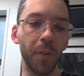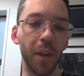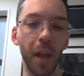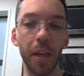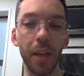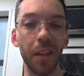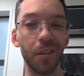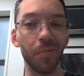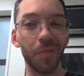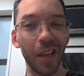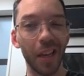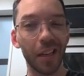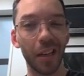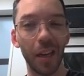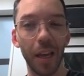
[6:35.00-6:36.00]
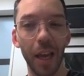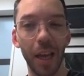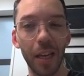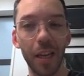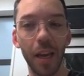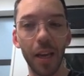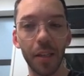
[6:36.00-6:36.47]
Technically
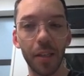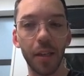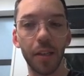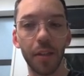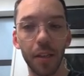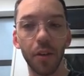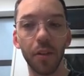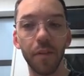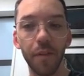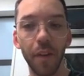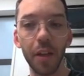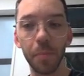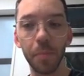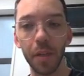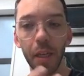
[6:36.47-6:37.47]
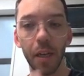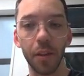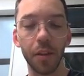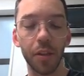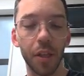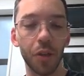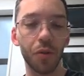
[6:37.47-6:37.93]
any SCC on the face, particularly
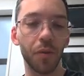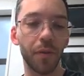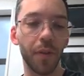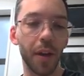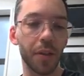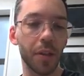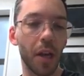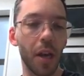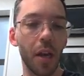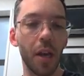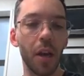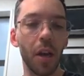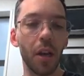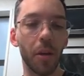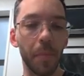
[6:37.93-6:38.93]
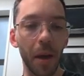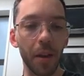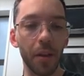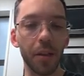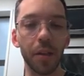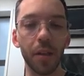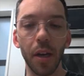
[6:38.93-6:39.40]
the central face, no matter
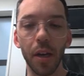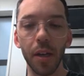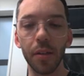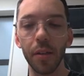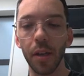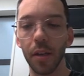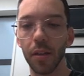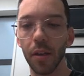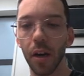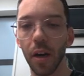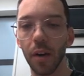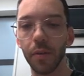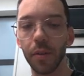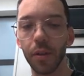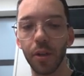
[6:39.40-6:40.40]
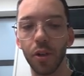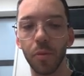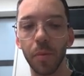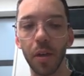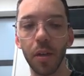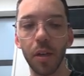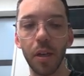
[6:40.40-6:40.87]
the size, is a high-risk
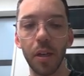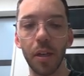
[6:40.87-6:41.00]
tumor